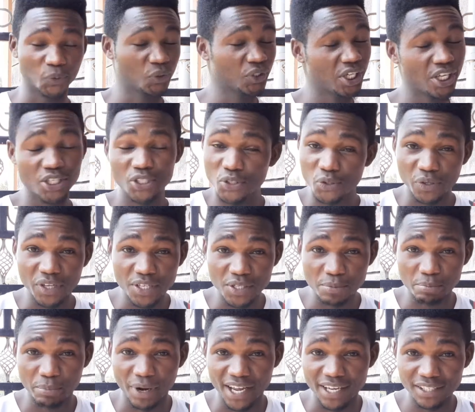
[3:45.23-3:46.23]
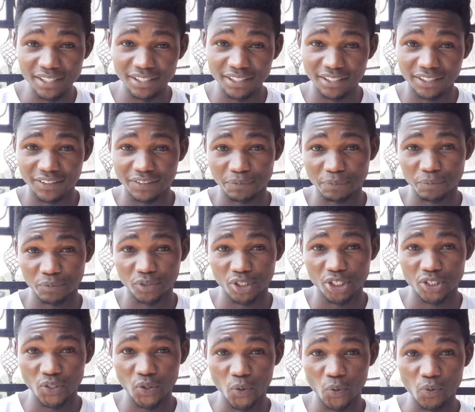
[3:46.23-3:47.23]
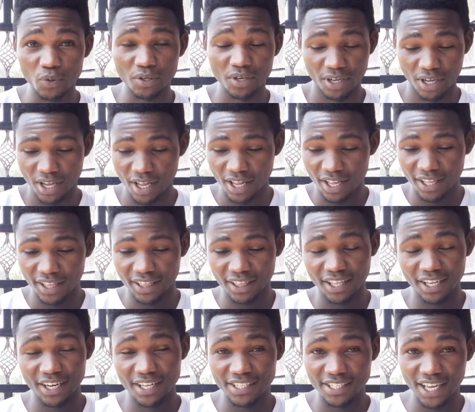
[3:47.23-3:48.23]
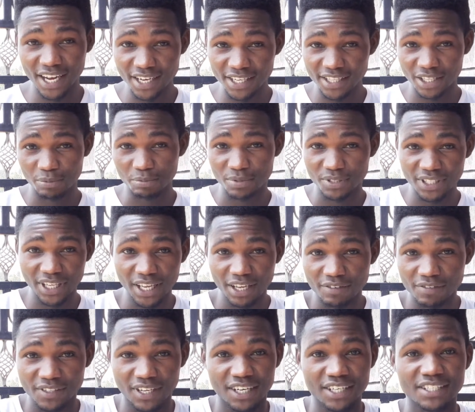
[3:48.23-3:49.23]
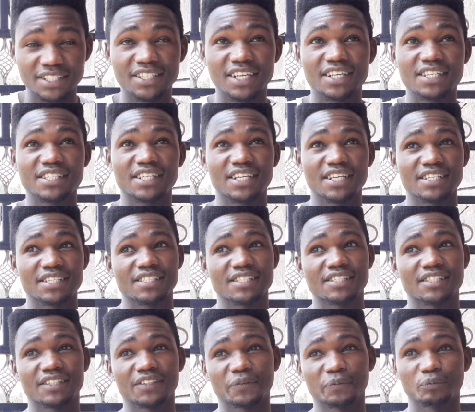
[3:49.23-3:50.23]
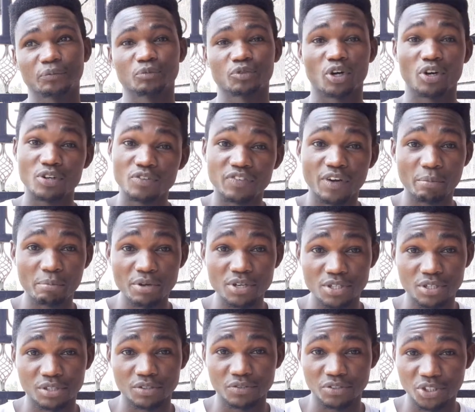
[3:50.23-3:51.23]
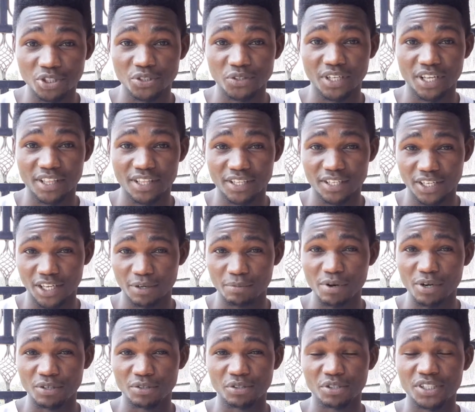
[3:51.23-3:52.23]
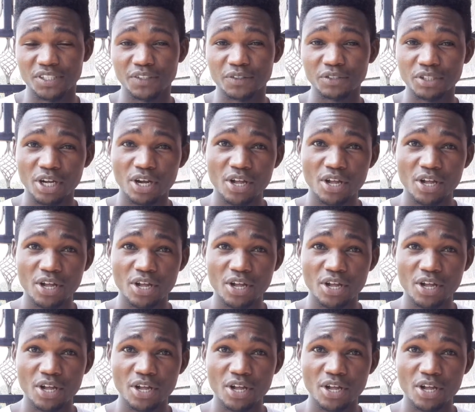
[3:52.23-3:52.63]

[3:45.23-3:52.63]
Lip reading: into his mind. So the results themselves are just as confirmation of what you are thinking about. Listen.